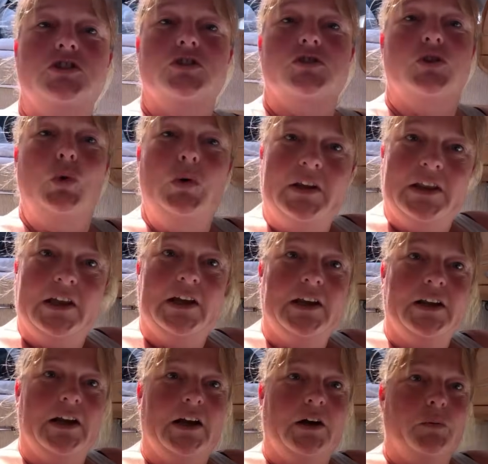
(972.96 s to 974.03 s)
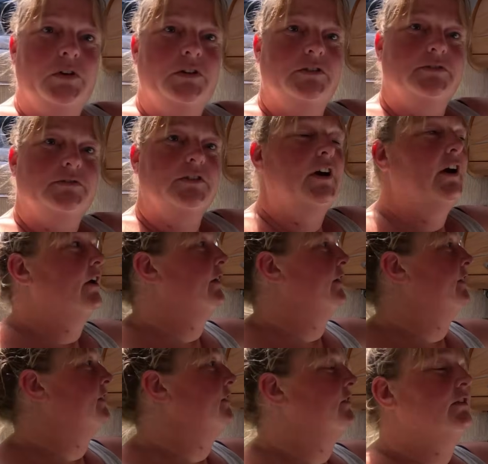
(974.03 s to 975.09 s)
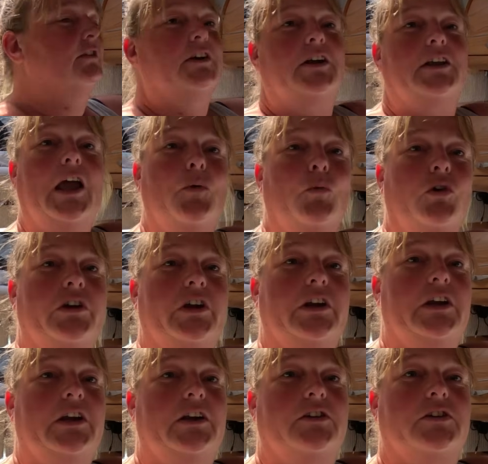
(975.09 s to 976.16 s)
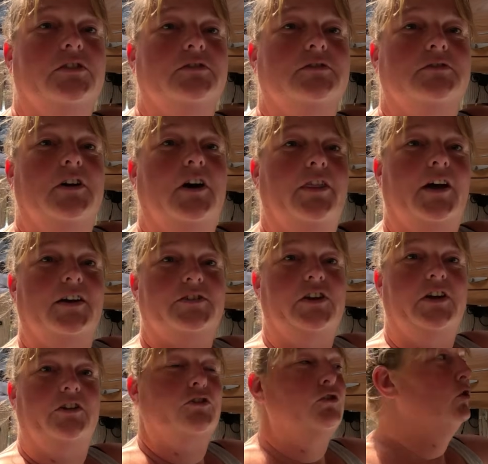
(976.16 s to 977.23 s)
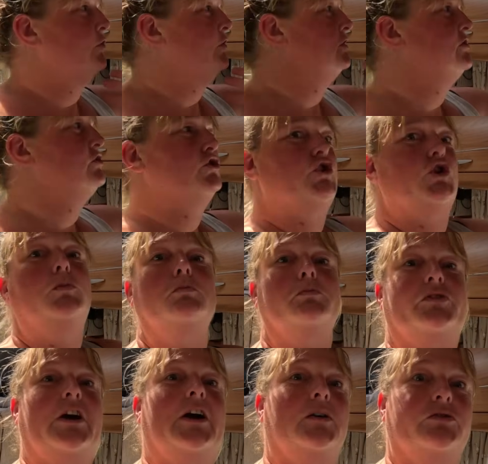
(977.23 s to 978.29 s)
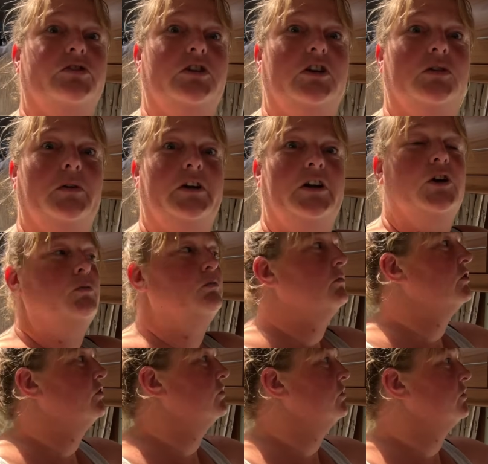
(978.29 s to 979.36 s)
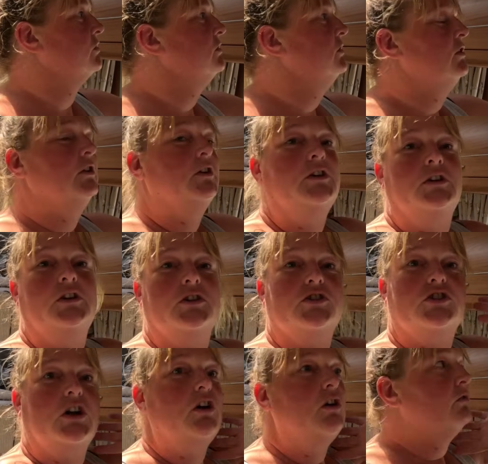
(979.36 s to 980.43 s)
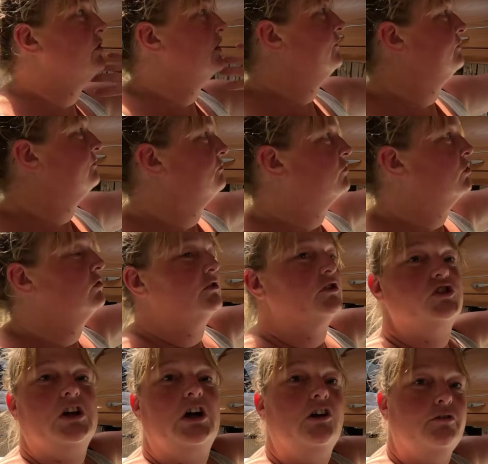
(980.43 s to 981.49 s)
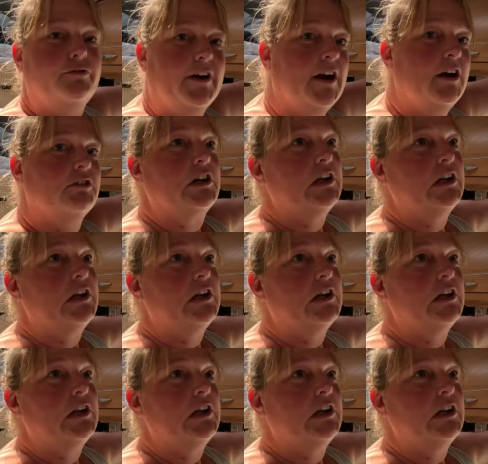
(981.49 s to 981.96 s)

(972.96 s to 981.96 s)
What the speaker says: just go in there now and get what you need, and that's it. There's nothing jumps out at you when you open the door. Shelves, I've took the shelf out,